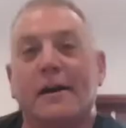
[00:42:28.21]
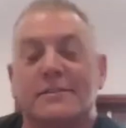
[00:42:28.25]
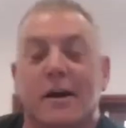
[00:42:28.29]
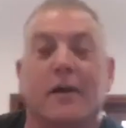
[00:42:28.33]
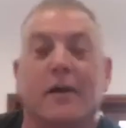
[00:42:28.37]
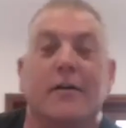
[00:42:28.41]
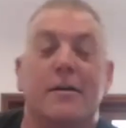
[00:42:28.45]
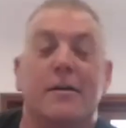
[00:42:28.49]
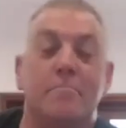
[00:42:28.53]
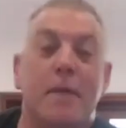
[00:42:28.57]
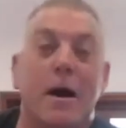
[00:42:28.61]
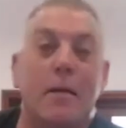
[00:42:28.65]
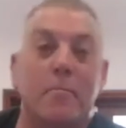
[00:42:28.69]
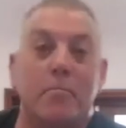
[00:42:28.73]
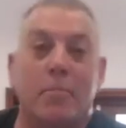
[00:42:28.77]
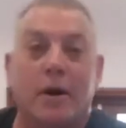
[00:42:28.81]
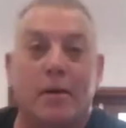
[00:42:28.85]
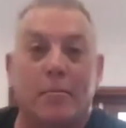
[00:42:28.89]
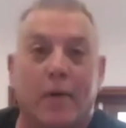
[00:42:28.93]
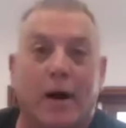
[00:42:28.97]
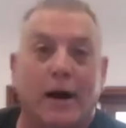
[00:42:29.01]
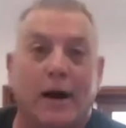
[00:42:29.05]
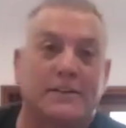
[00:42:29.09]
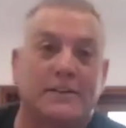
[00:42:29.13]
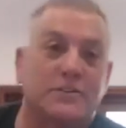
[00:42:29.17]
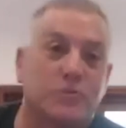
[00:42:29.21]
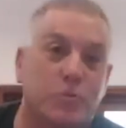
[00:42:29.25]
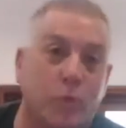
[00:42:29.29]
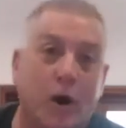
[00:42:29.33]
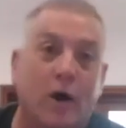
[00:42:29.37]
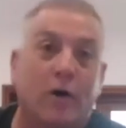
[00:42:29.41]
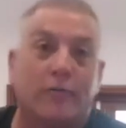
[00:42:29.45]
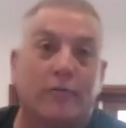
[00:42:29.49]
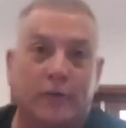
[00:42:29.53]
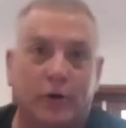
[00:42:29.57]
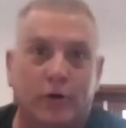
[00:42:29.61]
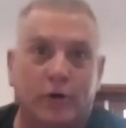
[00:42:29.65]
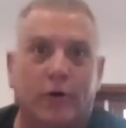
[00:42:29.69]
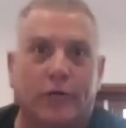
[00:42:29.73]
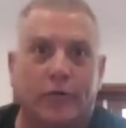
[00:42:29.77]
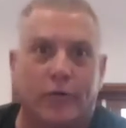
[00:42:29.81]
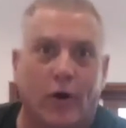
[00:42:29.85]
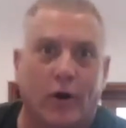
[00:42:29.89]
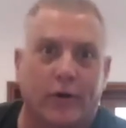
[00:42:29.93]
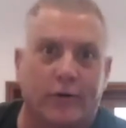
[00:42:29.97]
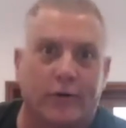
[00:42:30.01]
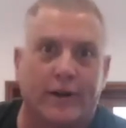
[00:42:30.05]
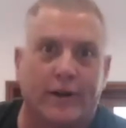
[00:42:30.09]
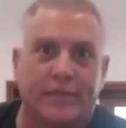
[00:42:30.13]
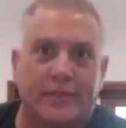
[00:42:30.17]
remember my 12-year-old
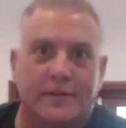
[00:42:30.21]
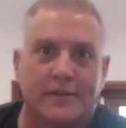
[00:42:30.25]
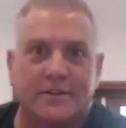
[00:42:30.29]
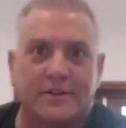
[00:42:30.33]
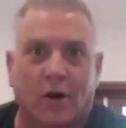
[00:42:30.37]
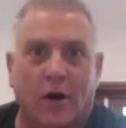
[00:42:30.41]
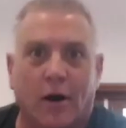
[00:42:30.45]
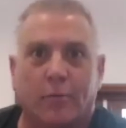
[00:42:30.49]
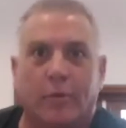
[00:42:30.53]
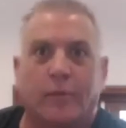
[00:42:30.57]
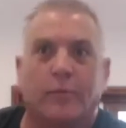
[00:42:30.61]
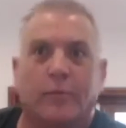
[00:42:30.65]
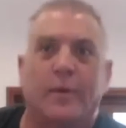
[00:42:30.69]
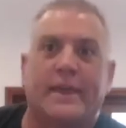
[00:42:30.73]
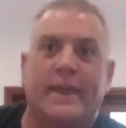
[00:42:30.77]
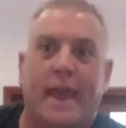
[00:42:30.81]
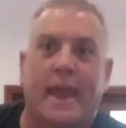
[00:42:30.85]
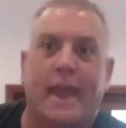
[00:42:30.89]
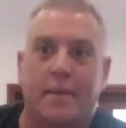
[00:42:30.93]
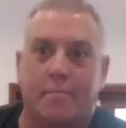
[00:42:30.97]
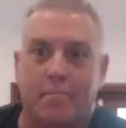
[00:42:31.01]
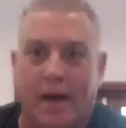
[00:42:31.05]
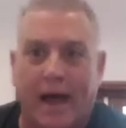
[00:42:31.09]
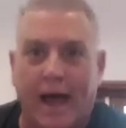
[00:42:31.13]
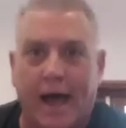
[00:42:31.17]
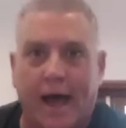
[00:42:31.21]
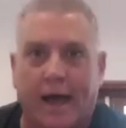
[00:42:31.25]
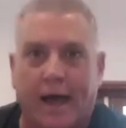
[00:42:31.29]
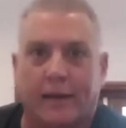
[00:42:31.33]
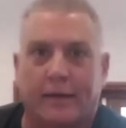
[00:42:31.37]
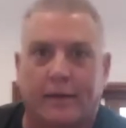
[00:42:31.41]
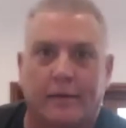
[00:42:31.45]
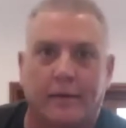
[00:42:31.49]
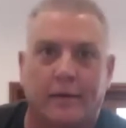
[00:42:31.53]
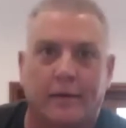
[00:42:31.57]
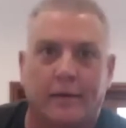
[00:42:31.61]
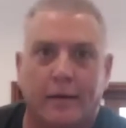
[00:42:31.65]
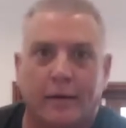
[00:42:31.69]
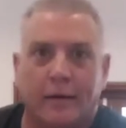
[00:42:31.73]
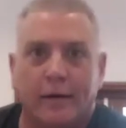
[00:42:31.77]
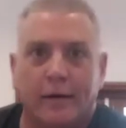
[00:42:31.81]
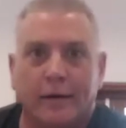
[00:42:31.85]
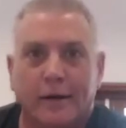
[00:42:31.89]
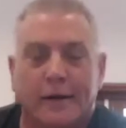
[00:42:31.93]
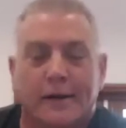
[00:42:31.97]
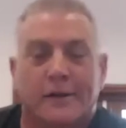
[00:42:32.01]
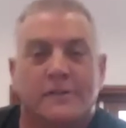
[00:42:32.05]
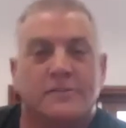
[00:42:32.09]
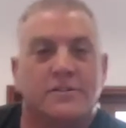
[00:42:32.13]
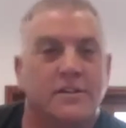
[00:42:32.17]
daughter at the time when we came back,
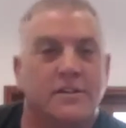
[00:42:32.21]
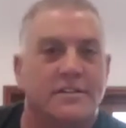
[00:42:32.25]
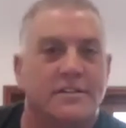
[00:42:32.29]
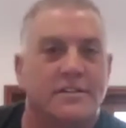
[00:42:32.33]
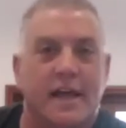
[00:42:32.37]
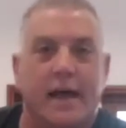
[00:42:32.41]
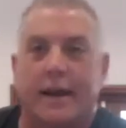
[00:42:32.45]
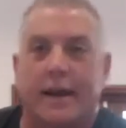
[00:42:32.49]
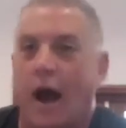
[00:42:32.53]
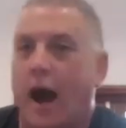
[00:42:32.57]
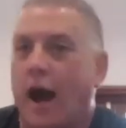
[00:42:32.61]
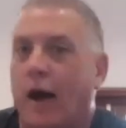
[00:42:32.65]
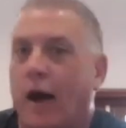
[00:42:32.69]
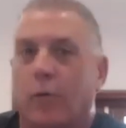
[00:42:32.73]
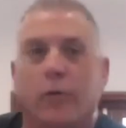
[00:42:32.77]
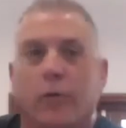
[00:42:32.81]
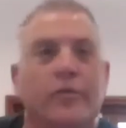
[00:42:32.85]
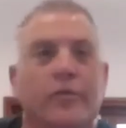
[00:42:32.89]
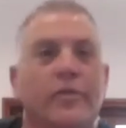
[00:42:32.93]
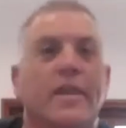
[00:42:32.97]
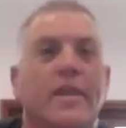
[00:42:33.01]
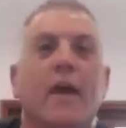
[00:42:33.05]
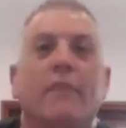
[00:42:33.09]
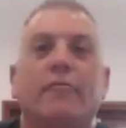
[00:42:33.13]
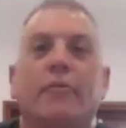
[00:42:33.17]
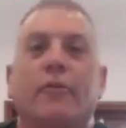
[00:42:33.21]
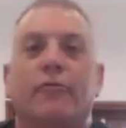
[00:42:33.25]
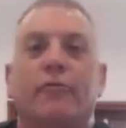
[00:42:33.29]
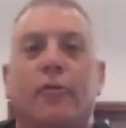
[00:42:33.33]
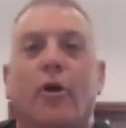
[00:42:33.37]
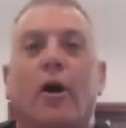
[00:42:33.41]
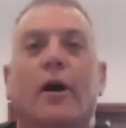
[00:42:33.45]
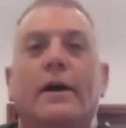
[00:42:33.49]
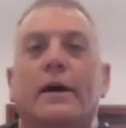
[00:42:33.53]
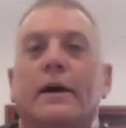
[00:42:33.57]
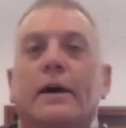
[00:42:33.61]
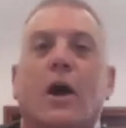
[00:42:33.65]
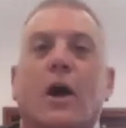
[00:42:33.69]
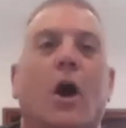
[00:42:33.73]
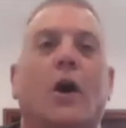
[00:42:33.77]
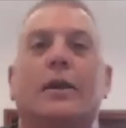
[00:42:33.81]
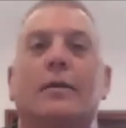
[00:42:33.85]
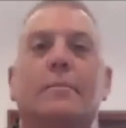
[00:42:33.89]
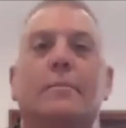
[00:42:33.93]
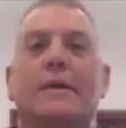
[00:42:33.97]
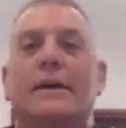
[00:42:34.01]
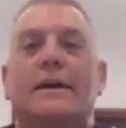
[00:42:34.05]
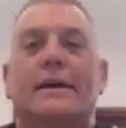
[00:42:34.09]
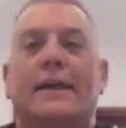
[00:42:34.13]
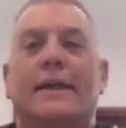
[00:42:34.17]
she said, "I will never fly
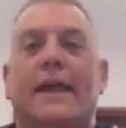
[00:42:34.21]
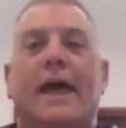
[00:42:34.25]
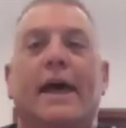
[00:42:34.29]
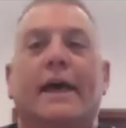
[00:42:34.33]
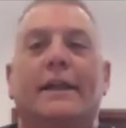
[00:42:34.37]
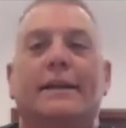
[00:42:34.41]
economy again."